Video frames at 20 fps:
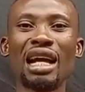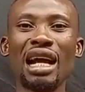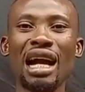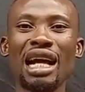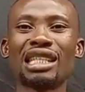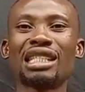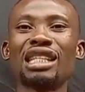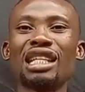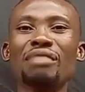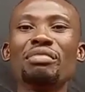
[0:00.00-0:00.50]
I
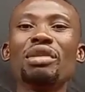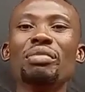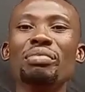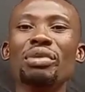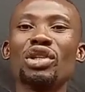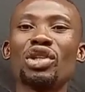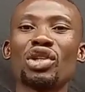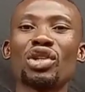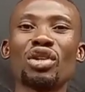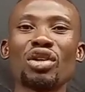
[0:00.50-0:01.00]
said, let me be
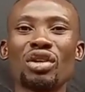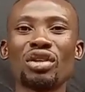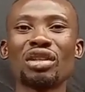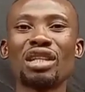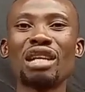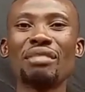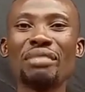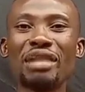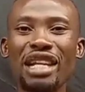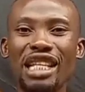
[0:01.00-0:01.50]
sure,
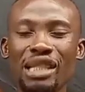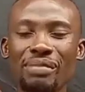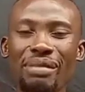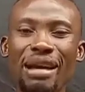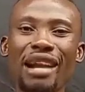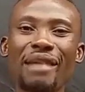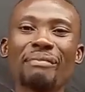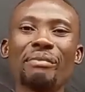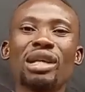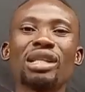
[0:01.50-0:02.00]
let me
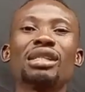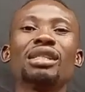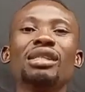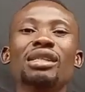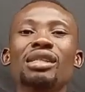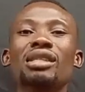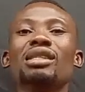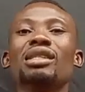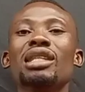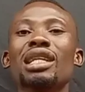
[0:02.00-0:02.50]
experiment
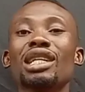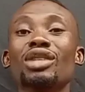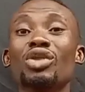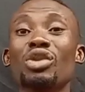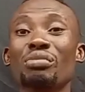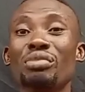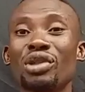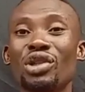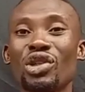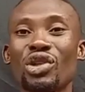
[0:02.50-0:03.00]
this now to
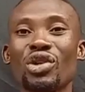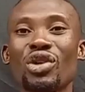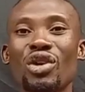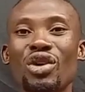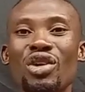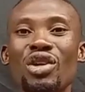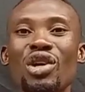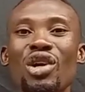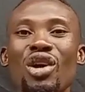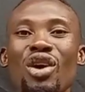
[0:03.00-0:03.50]
be
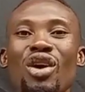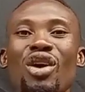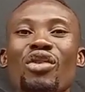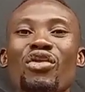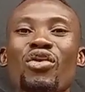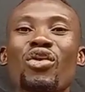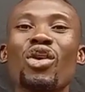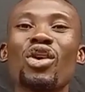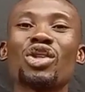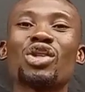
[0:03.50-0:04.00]
sure
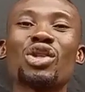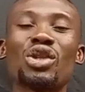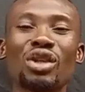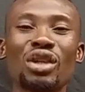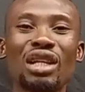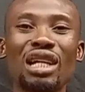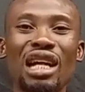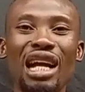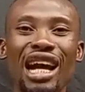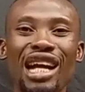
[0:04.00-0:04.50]
of what
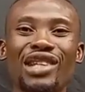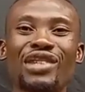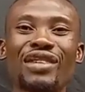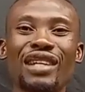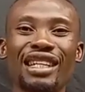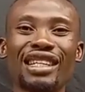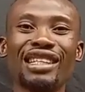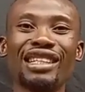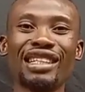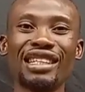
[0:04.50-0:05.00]

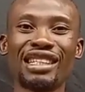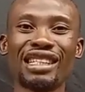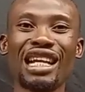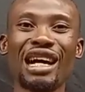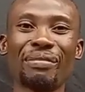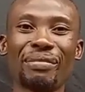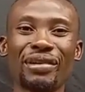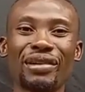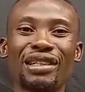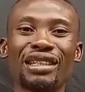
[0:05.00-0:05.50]
actually is
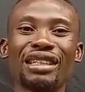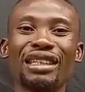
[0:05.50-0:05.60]
happening,